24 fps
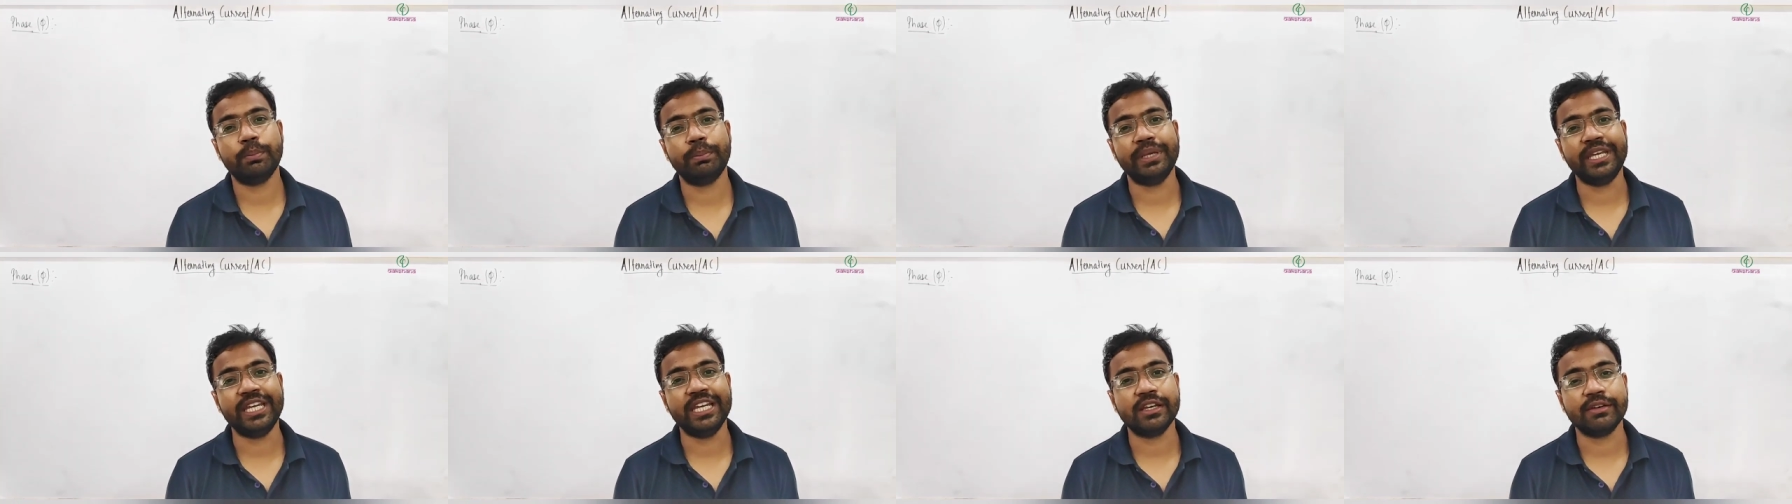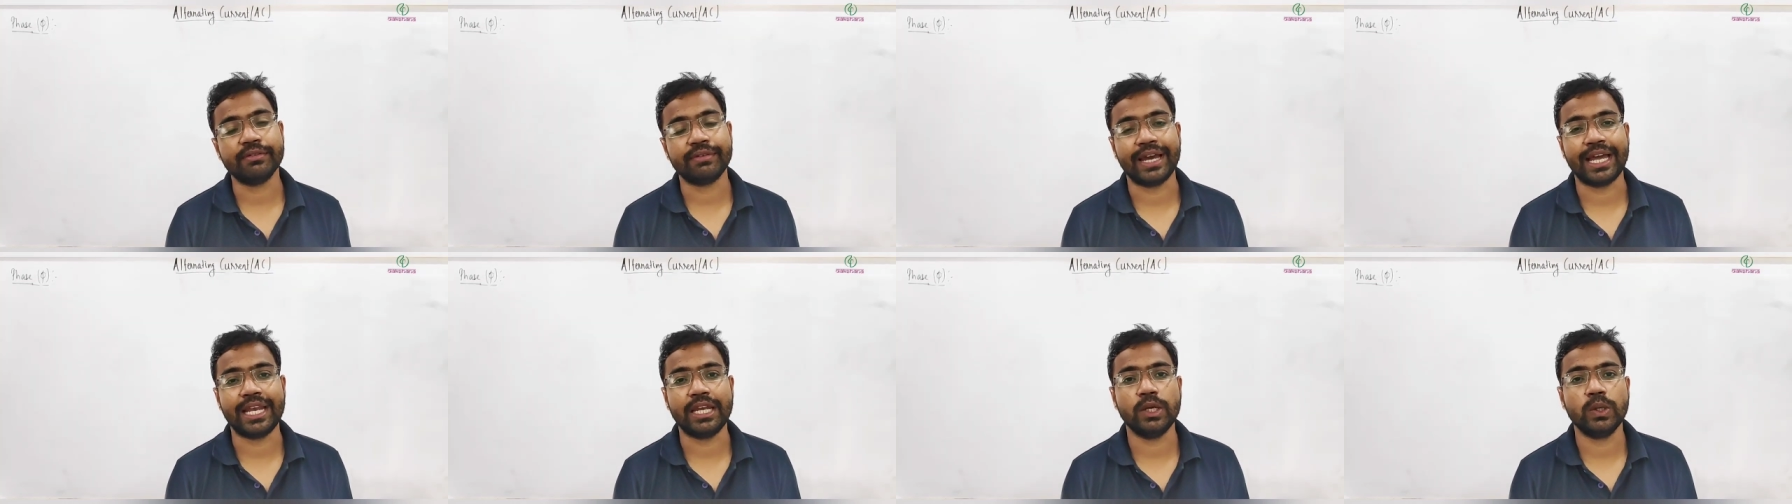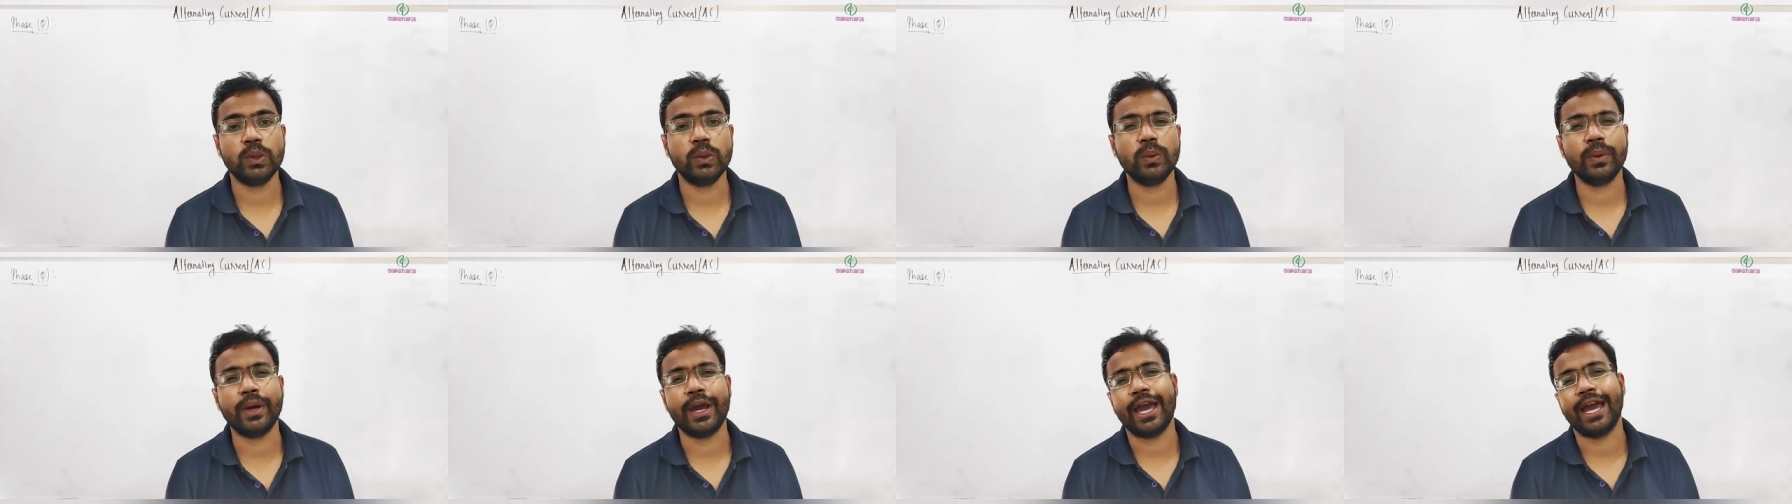peak
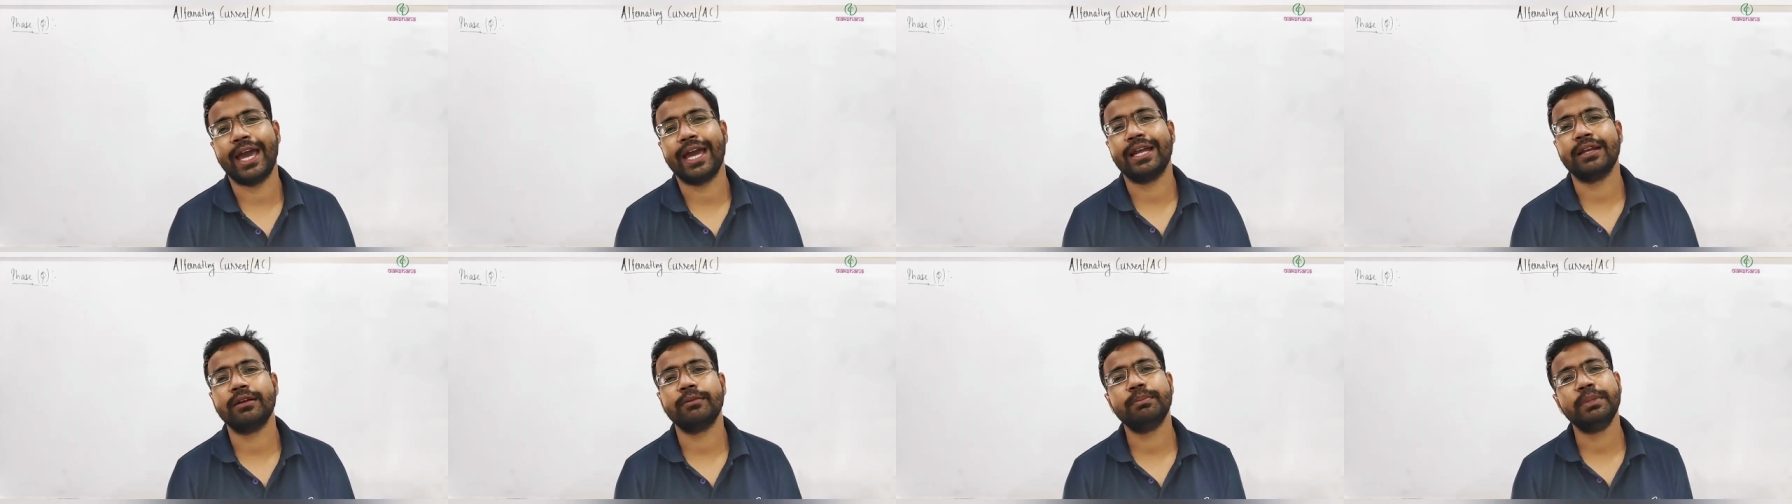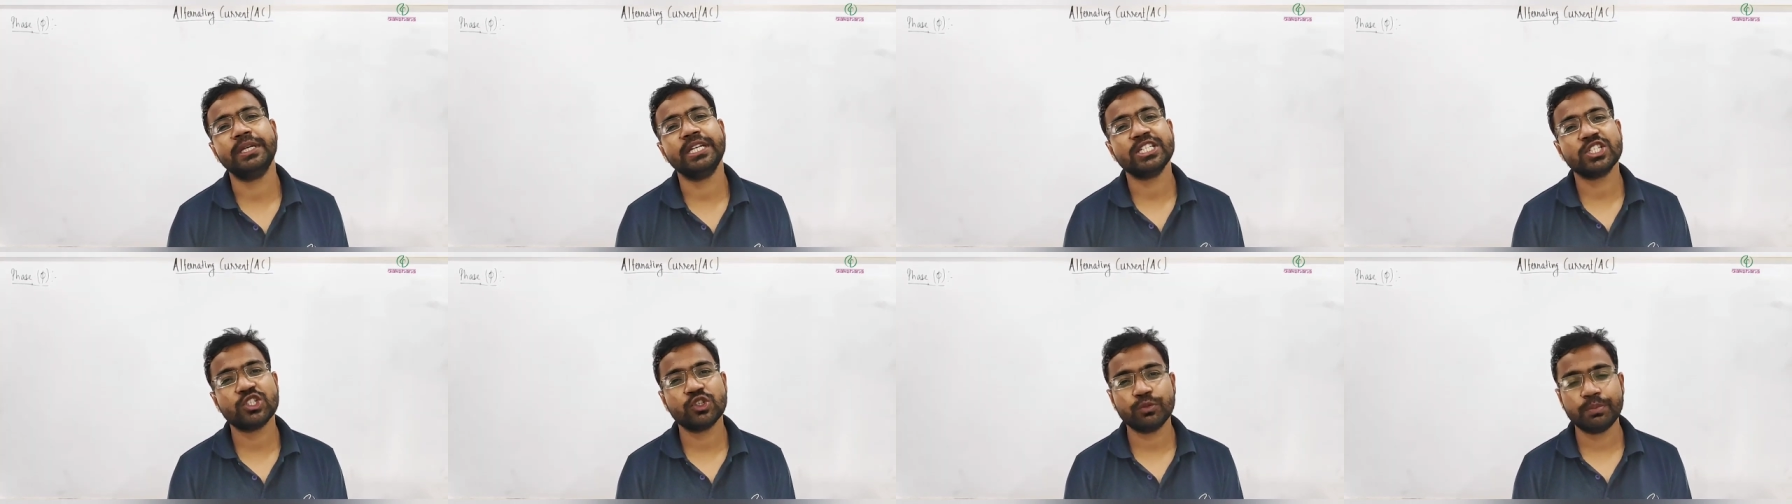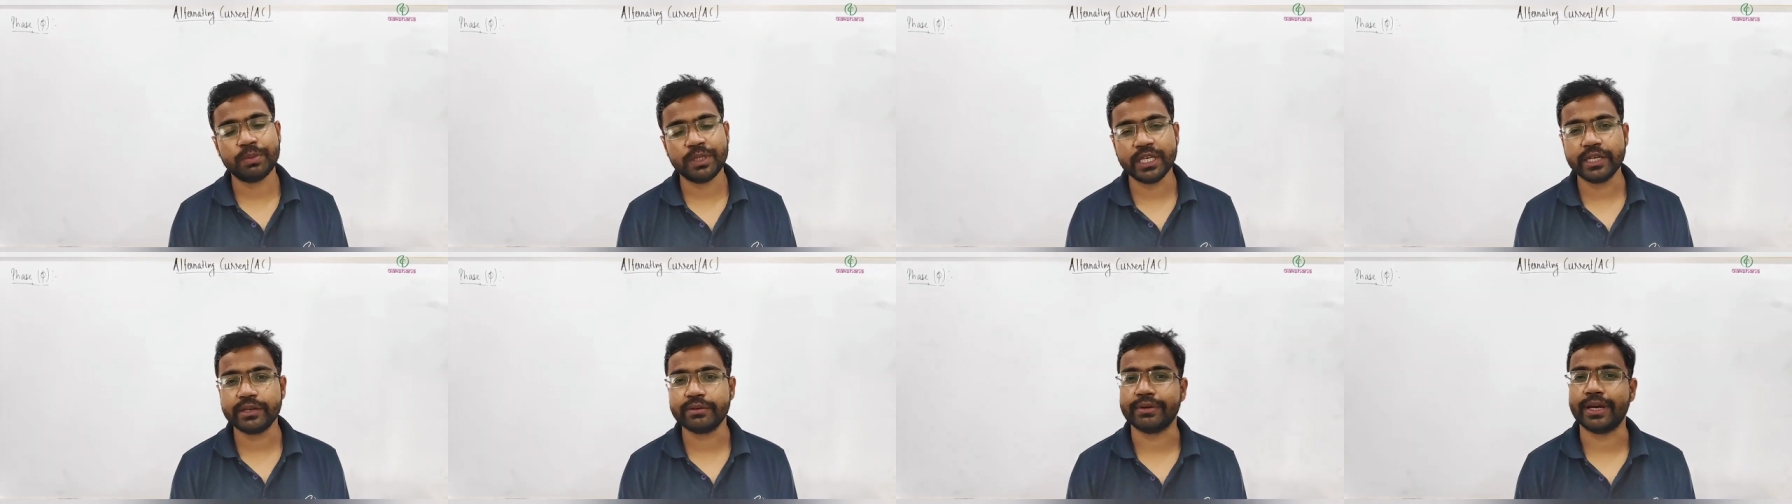value and peak to
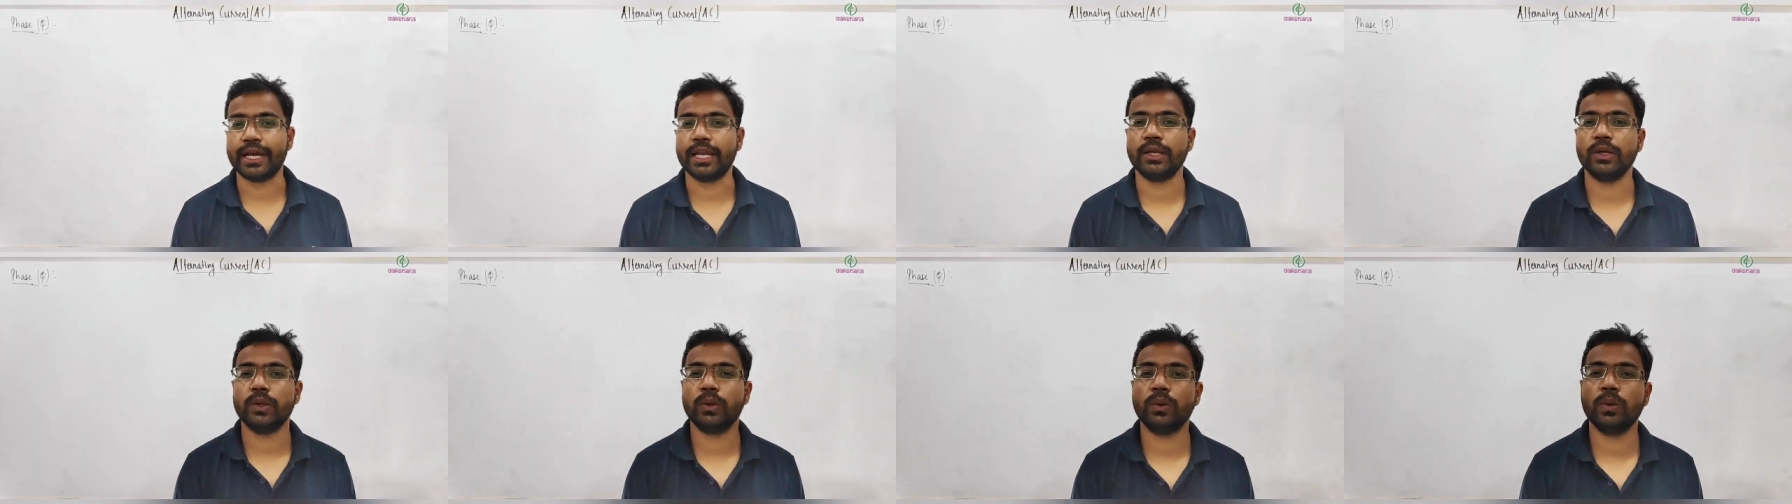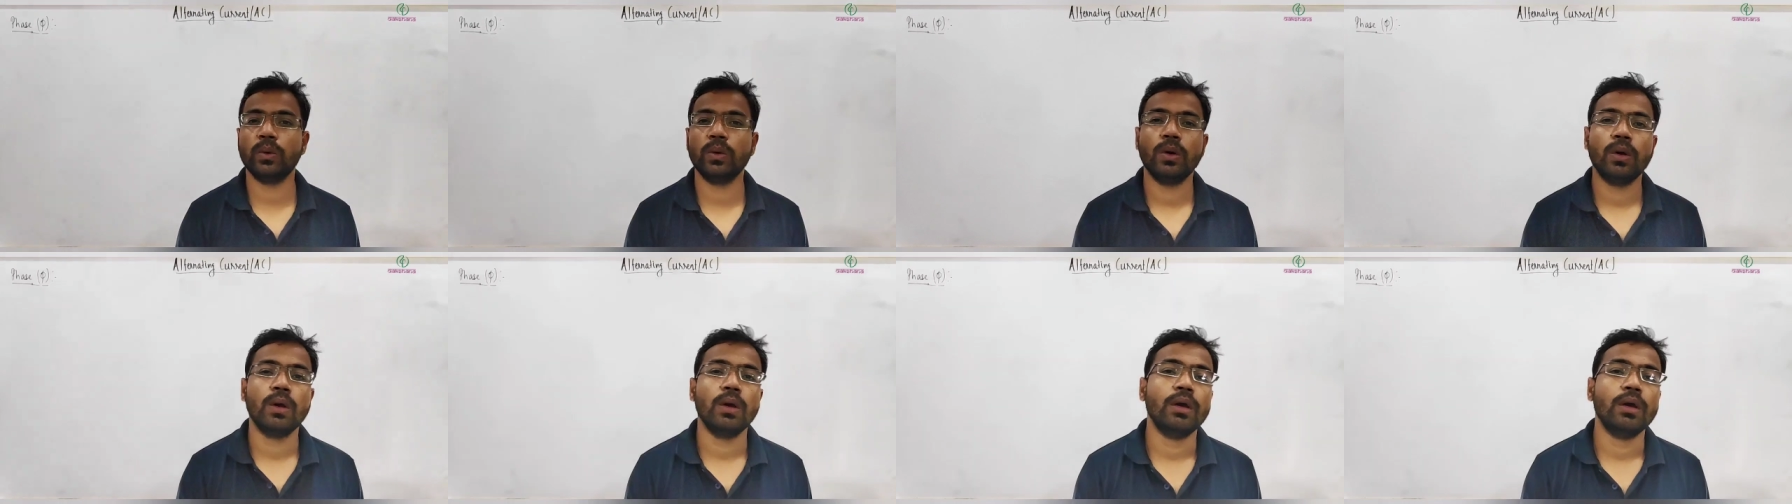peak value,